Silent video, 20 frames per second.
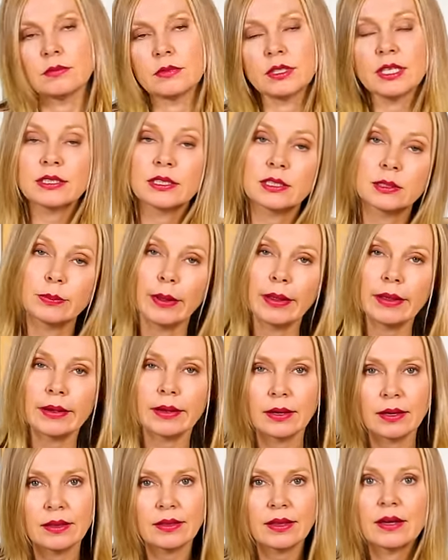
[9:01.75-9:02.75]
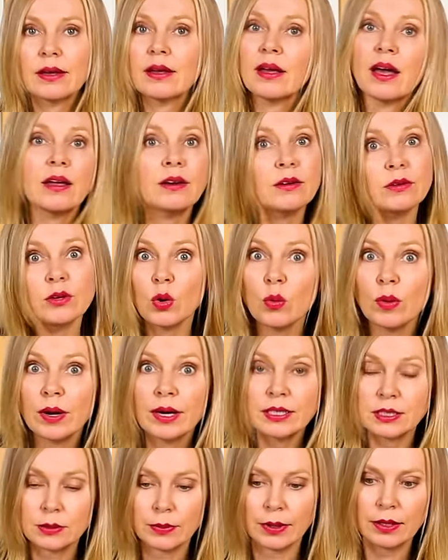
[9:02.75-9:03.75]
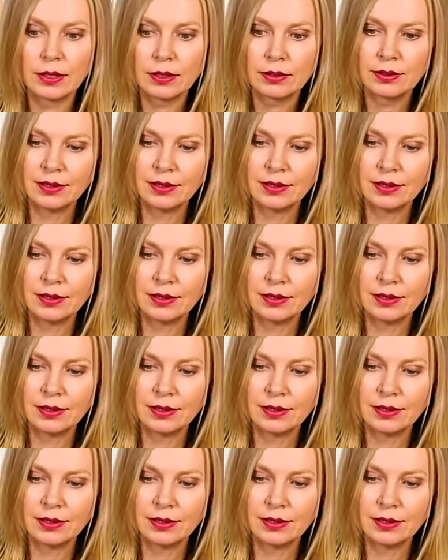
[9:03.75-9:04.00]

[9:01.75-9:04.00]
doesn't smell like anything. I don't know why I smell it.